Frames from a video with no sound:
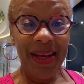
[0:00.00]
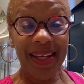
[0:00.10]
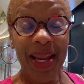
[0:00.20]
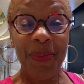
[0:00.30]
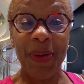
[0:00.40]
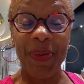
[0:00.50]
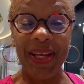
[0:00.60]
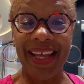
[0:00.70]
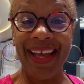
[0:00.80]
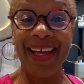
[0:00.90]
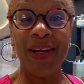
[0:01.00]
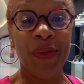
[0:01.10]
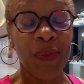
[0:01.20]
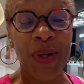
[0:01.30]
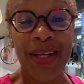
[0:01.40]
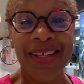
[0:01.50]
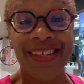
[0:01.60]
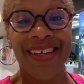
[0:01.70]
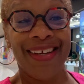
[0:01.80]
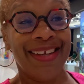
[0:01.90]
A lot of people at KL running,
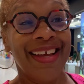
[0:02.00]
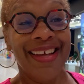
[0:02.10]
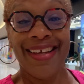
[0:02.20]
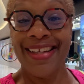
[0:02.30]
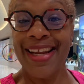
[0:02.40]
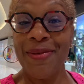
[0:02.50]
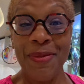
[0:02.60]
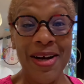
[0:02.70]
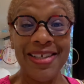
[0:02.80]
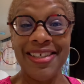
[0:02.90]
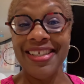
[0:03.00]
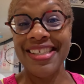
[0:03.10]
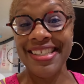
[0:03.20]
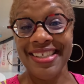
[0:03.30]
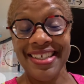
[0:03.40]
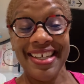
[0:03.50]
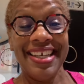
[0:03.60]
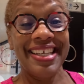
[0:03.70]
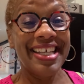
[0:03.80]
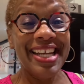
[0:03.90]
getting their watches,
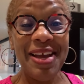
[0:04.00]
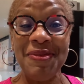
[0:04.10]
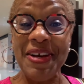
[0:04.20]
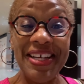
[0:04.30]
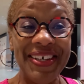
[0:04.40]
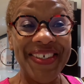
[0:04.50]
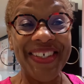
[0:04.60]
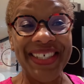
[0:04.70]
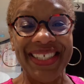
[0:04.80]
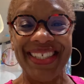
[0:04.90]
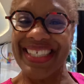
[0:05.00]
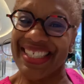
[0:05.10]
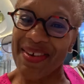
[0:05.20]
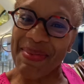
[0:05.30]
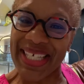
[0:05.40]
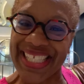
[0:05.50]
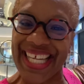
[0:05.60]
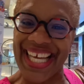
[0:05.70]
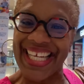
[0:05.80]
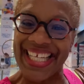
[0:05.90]
getting their run on. So I'm
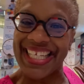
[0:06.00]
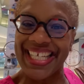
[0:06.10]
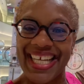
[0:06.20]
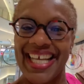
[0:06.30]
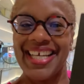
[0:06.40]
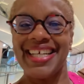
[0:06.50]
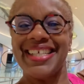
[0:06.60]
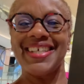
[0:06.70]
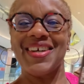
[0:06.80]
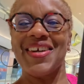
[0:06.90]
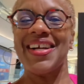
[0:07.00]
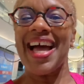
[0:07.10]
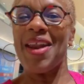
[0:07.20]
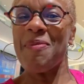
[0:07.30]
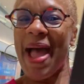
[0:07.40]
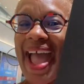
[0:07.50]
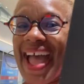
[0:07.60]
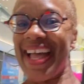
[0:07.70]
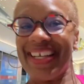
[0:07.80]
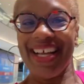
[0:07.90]
excited. The girl got her
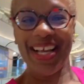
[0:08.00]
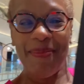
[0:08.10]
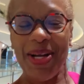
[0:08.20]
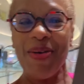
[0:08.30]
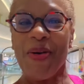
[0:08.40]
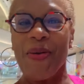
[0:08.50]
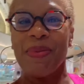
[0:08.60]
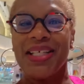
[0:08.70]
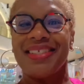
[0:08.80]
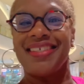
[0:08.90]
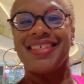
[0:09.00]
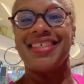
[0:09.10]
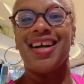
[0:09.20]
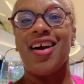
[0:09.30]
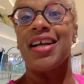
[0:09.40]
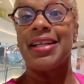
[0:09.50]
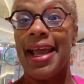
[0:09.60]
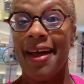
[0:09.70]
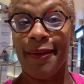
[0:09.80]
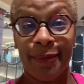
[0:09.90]
bag. I got my Garmin. All right,
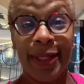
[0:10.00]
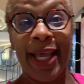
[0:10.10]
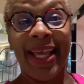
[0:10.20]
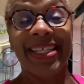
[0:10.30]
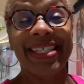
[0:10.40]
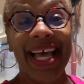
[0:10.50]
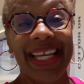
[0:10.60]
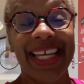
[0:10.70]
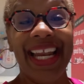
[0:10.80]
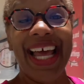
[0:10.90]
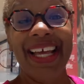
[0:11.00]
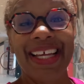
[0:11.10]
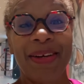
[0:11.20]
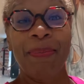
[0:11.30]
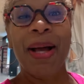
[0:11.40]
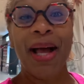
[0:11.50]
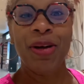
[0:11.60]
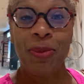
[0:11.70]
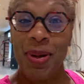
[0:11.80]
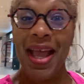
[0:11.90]
now it's time to get out here and
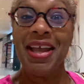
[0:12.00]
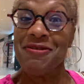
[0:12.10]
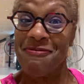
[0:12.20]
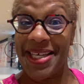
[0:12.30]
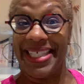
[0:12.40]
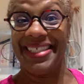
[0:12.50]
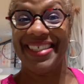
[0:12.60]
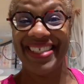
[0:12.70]
pound the pavement.